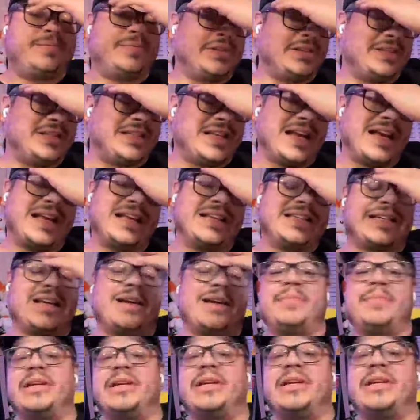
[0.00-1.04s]
think it's
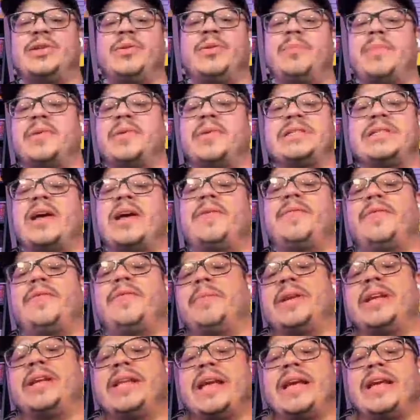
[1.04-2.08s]
going to be 2 months out
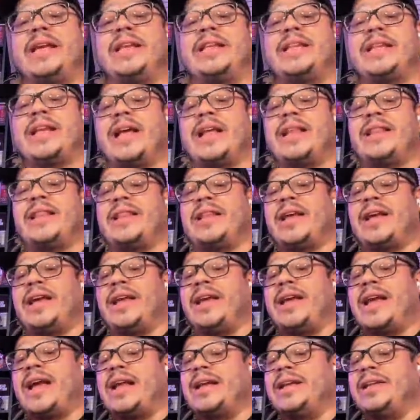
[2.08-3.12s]
from the date that
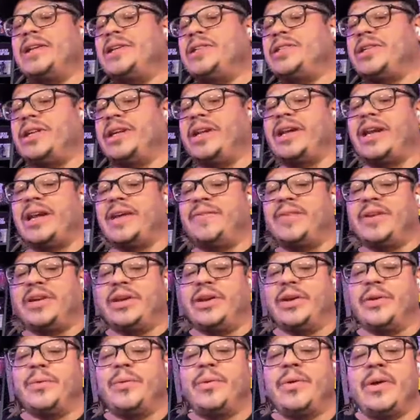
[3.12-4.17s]
they had initially given
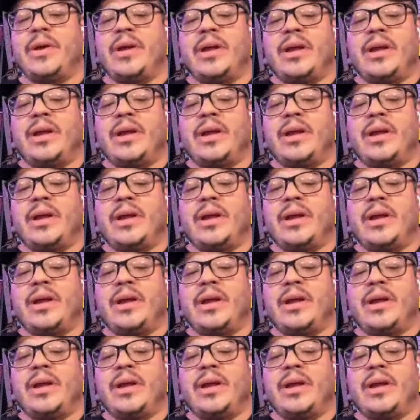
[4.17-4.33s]
you.